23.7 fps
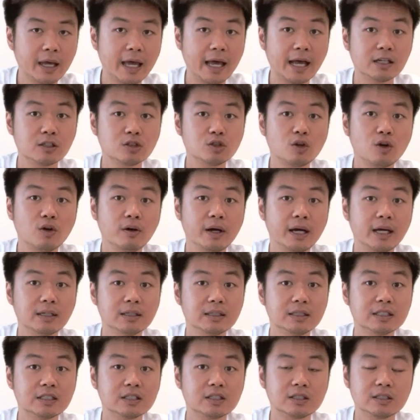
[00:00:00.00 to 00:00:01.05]
as long
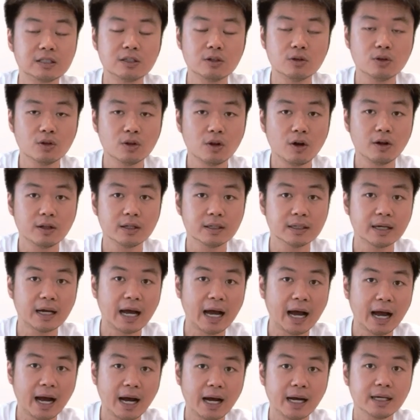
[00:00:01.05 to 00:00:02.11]
as it's not a
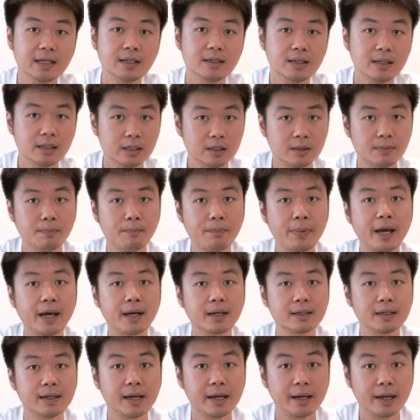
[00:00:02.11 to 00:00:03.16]
high
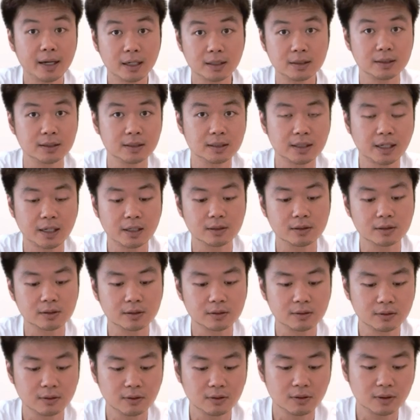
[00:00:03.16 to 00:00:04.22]
impact exercise.
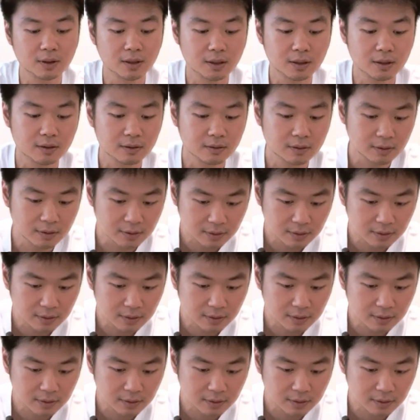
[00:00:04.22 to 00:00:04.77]
Okay.